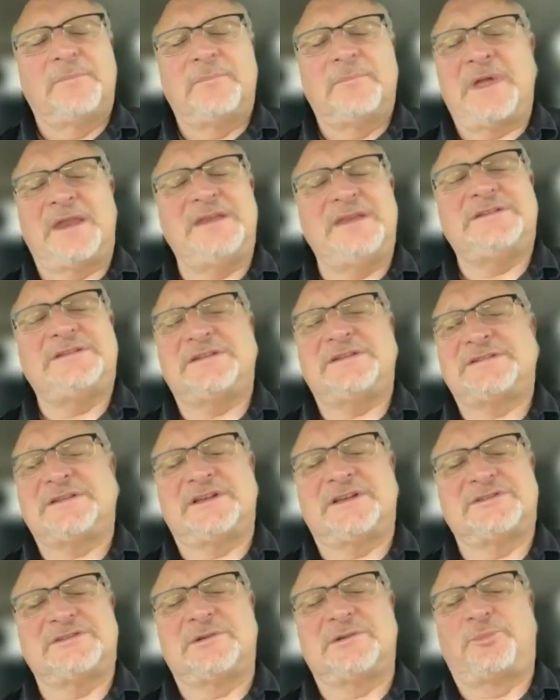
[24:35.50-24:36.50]
man, he's just
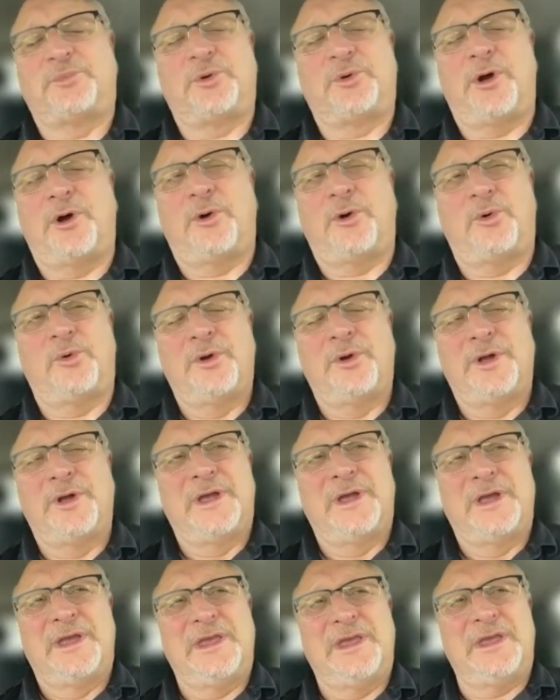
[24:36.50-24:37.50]
such a pro.
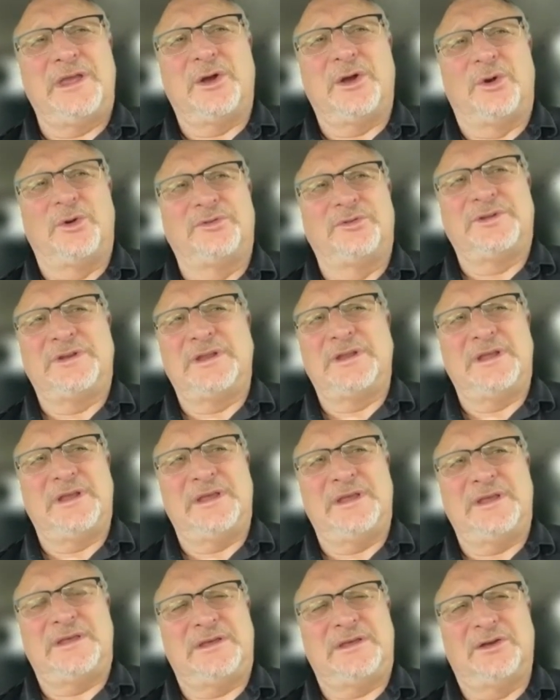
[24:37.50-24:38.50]
He goes and he,
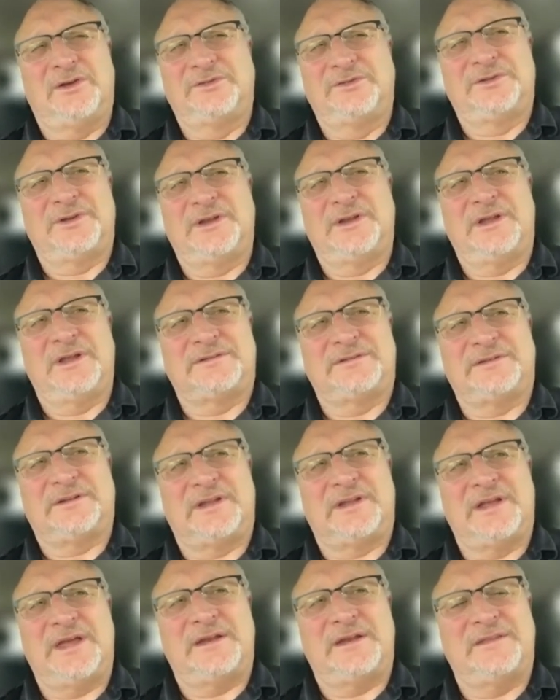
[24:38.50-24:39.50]
he kills it against
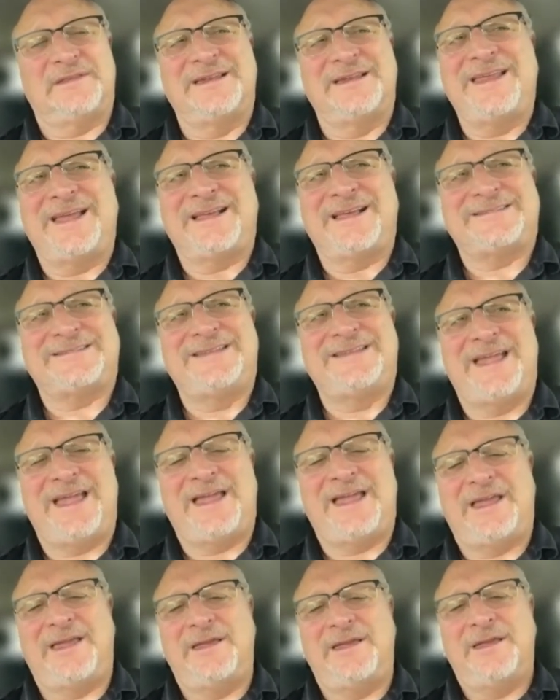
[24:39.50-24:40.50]
Atlanta. The next
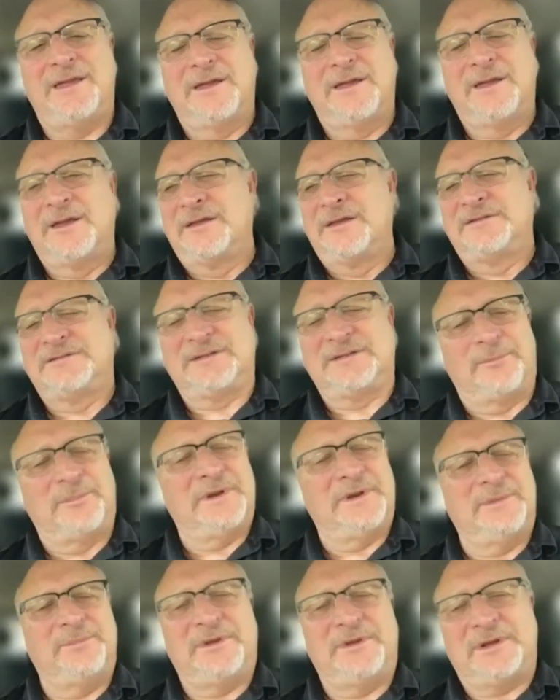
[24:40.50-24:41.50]
day,
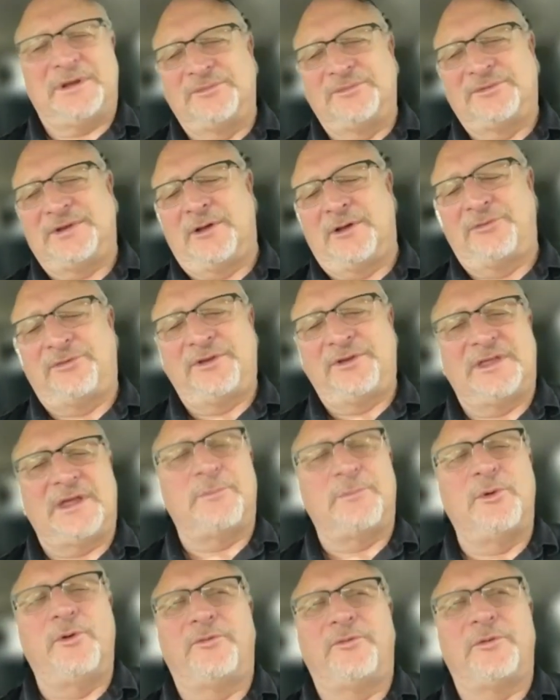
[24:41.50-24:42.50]
somebody becomes healthy.
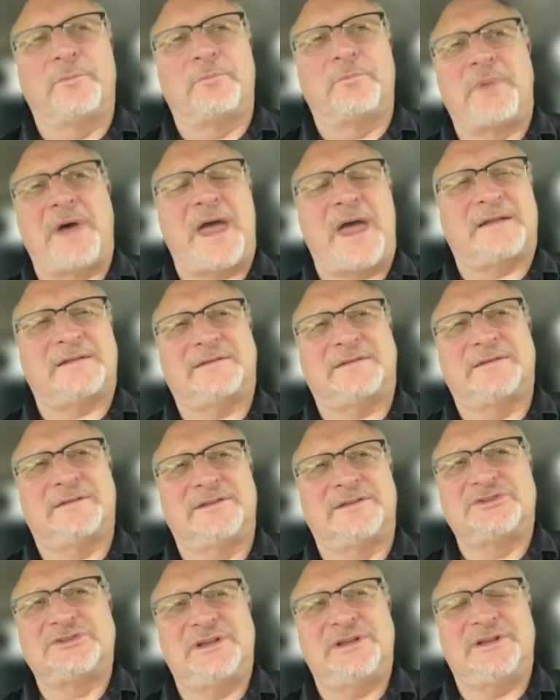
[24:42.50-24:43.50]
They move him back to
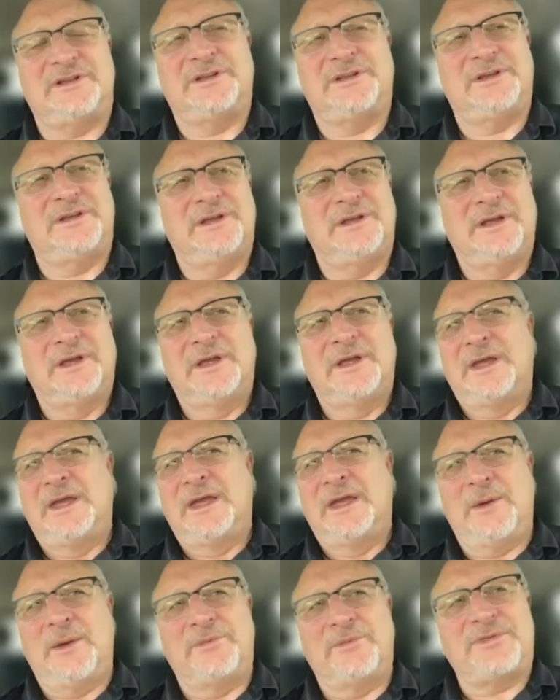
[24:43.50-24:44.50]
the G League.
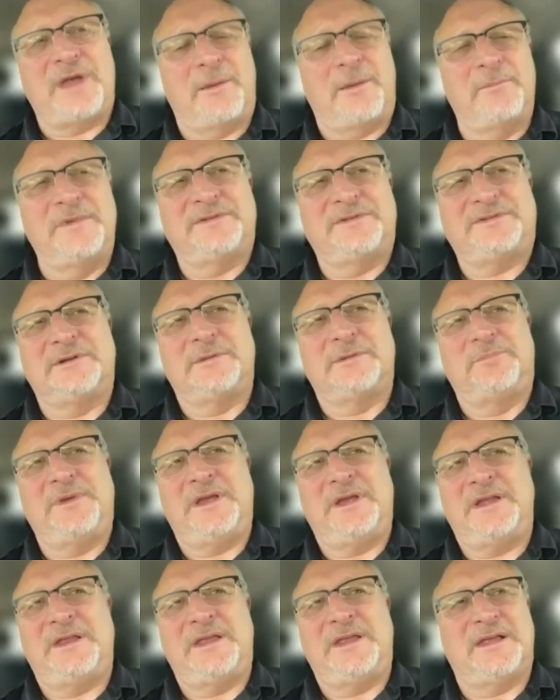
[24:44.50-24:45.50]
And without missing a
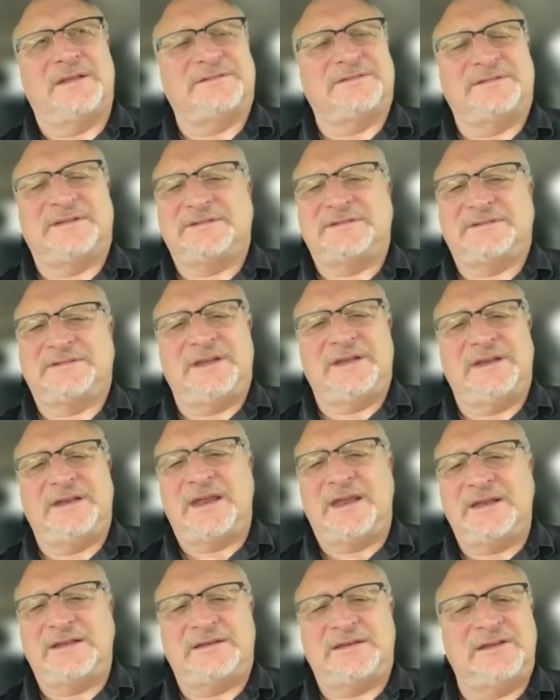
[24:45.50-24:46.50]
beat, he has 16,
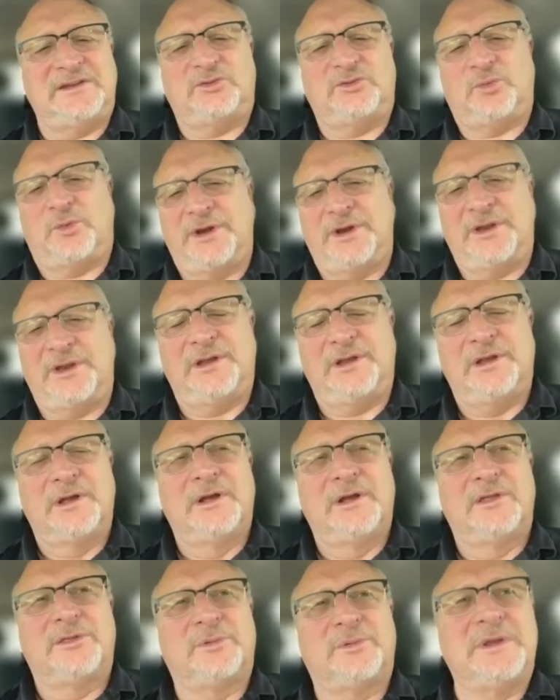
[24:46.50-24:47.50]
18, 20,
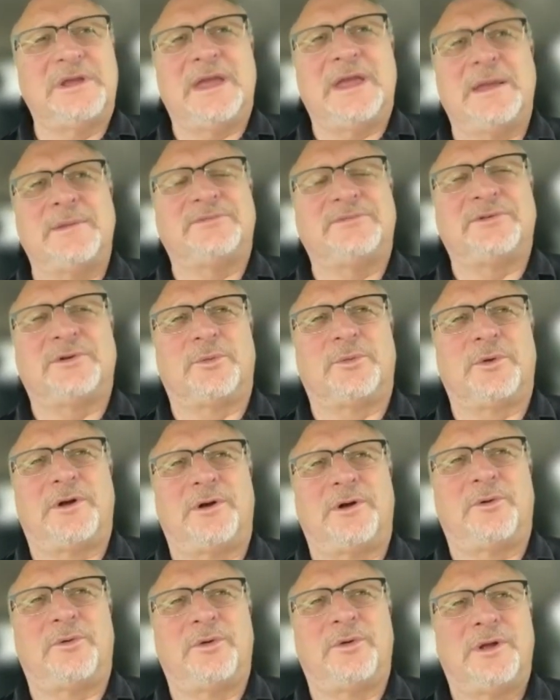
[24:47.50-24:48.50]
three games in a
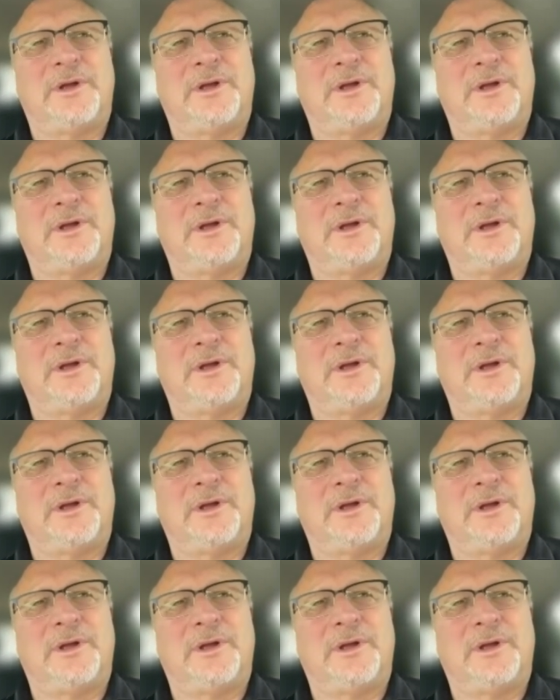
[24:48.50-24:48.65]
row